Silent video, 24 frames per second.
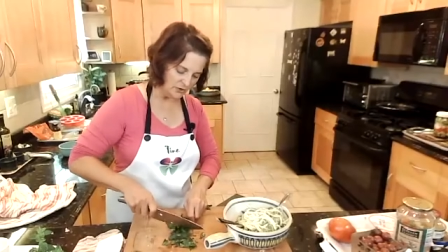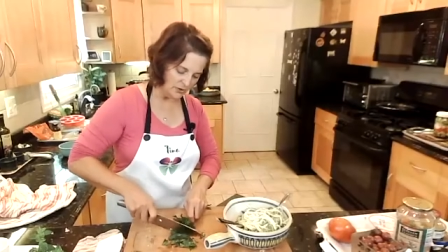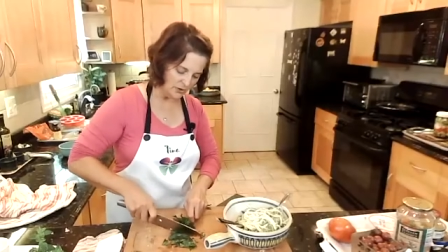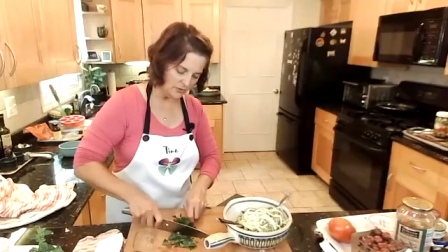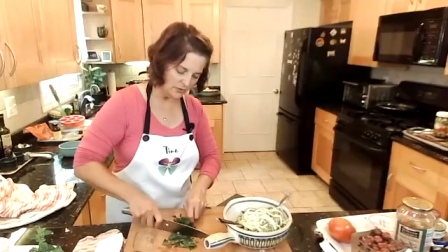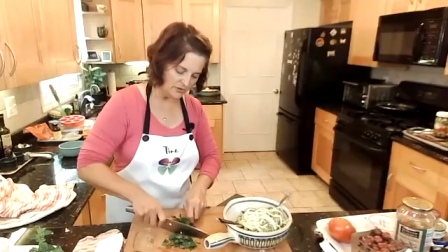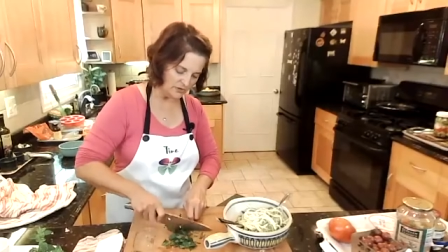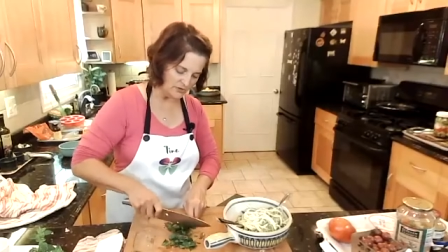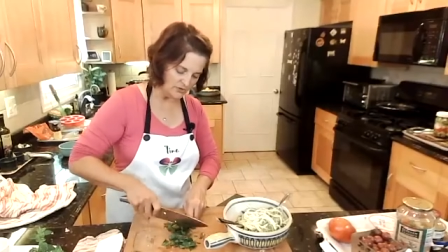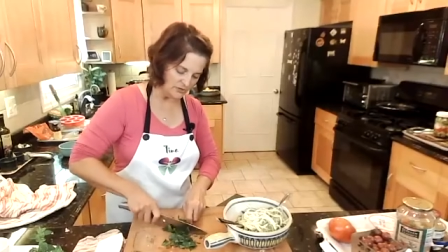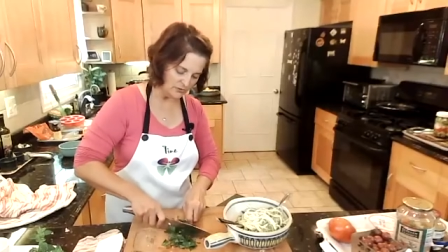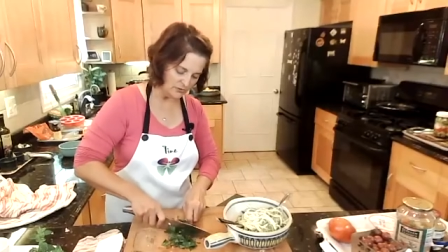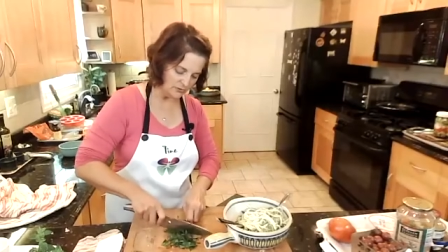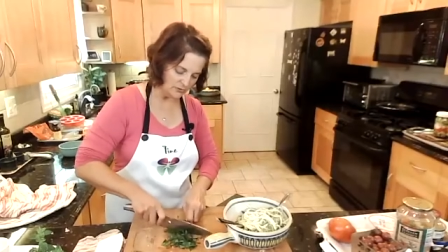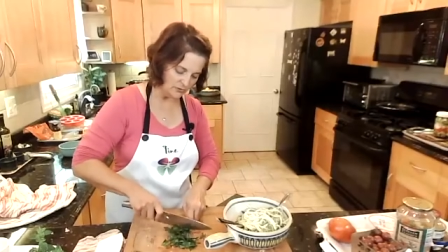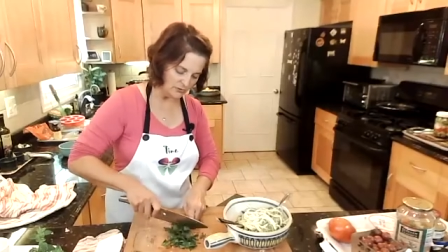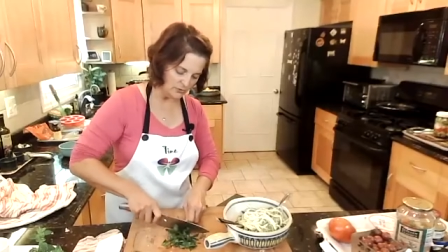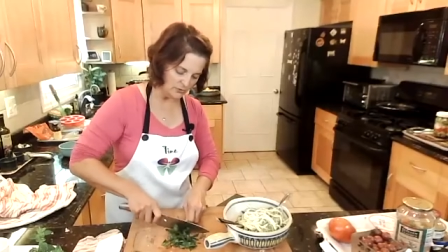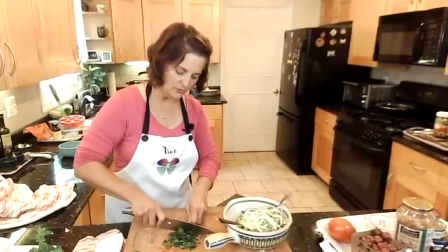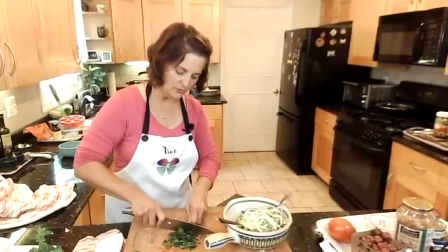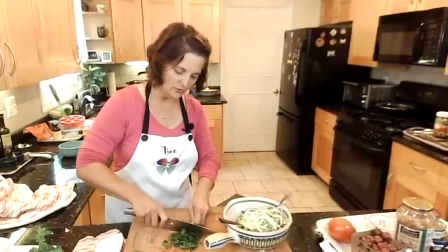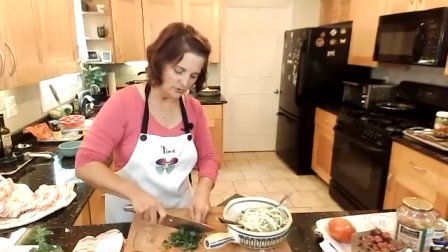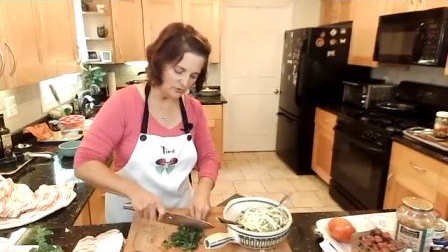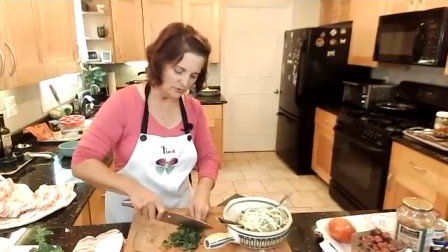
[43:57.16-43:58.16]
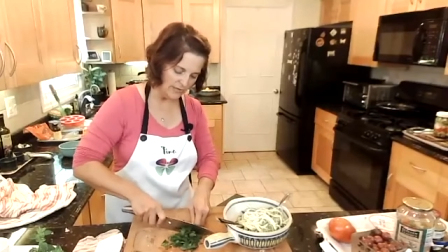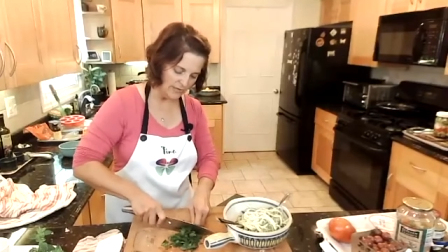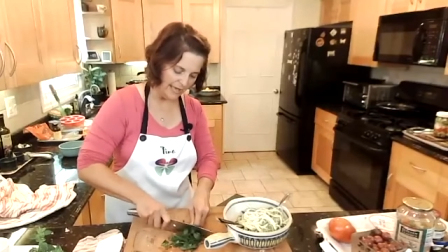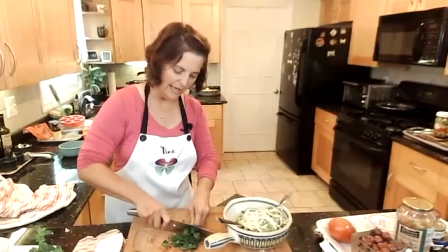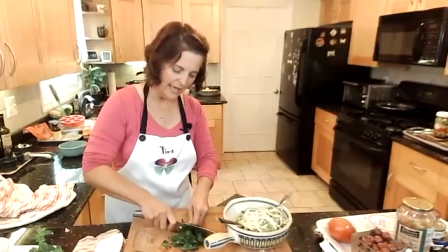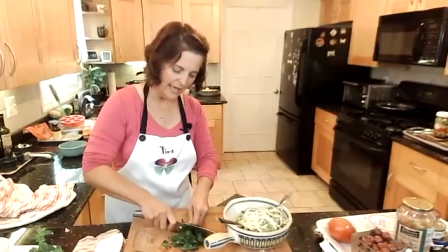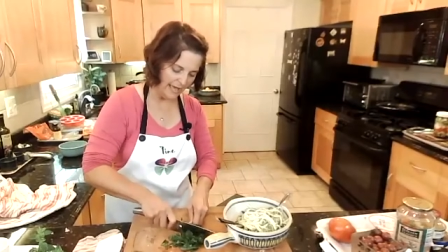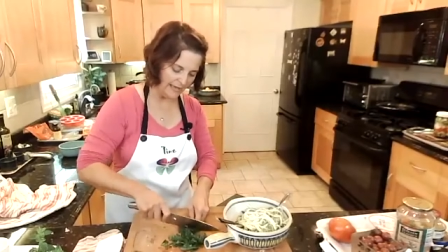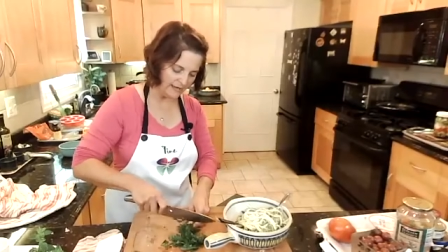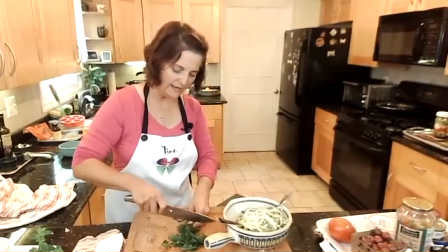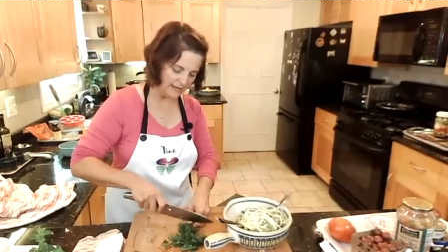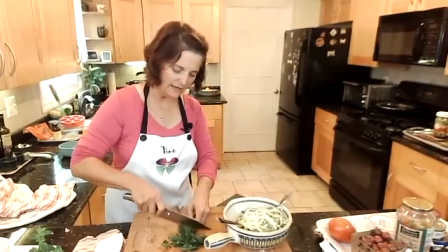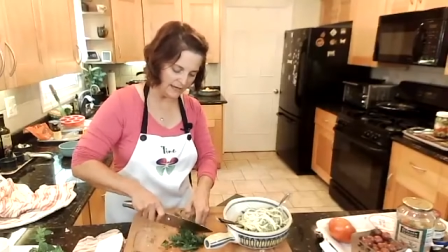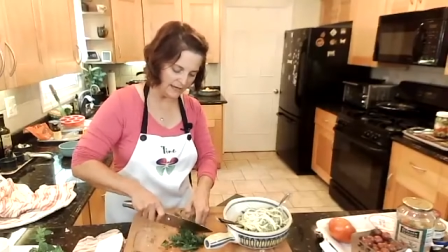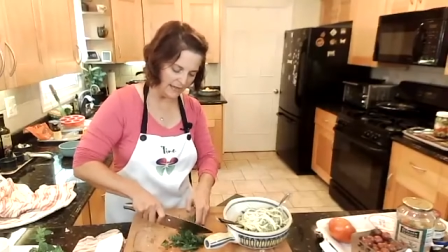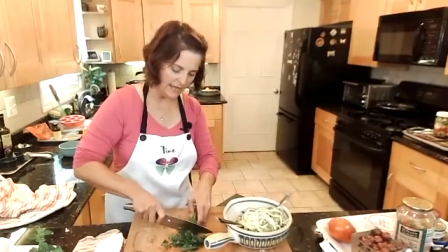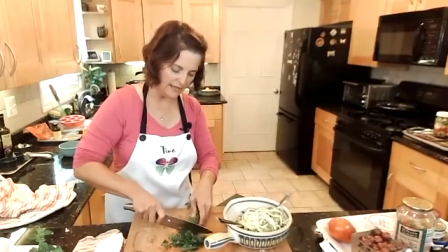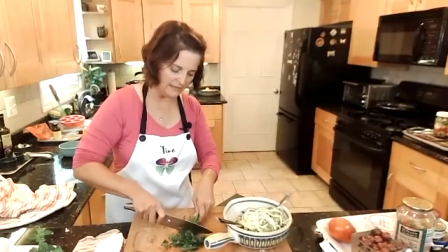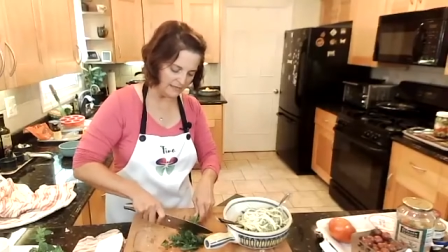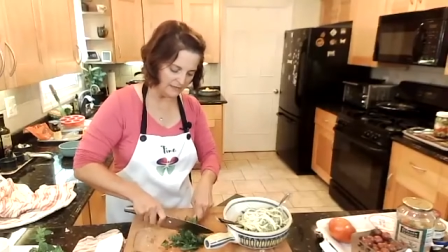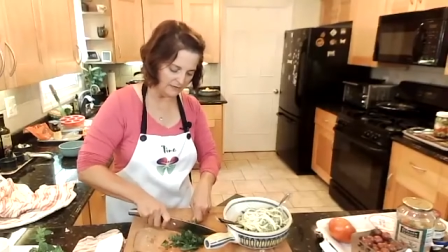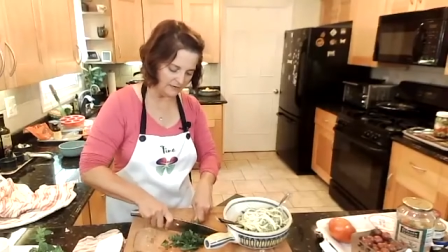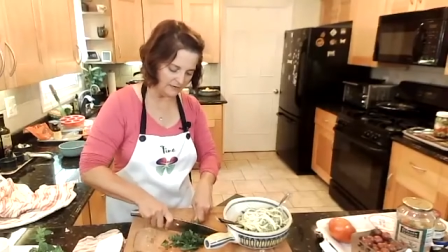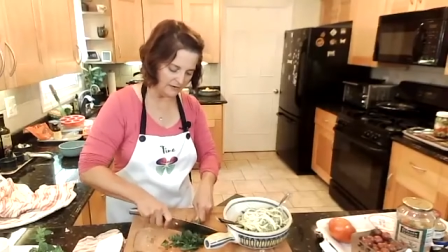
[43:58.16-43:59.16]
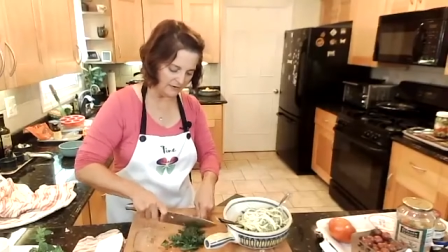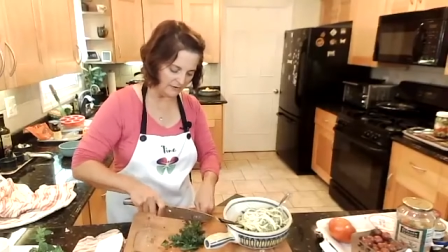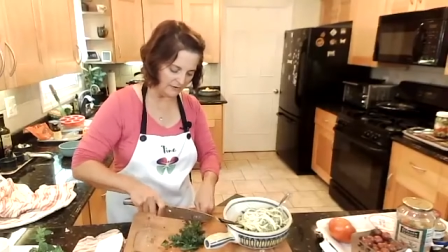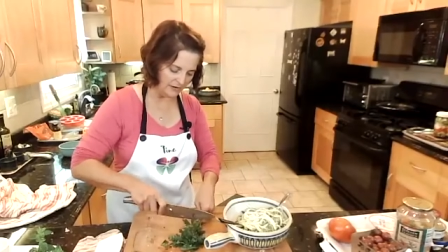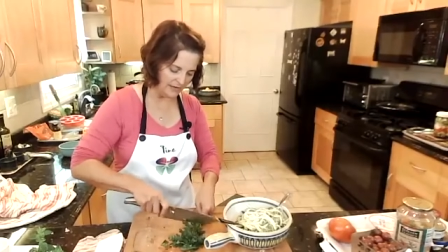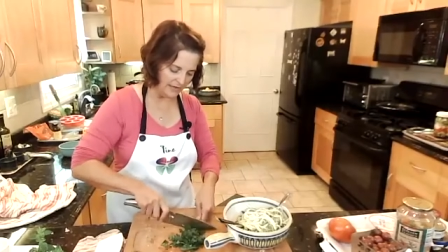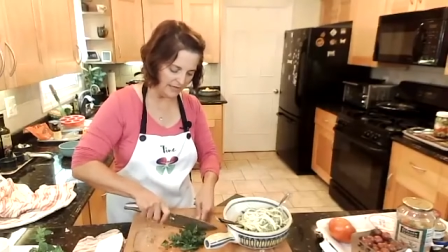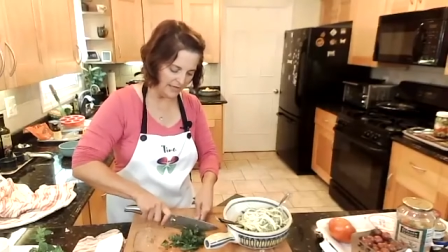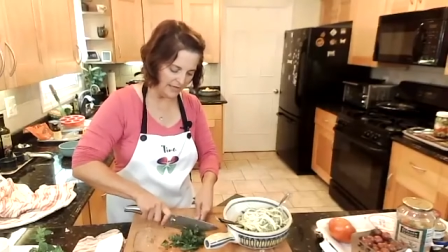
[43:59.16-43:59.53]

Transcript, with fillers: going to add it at the very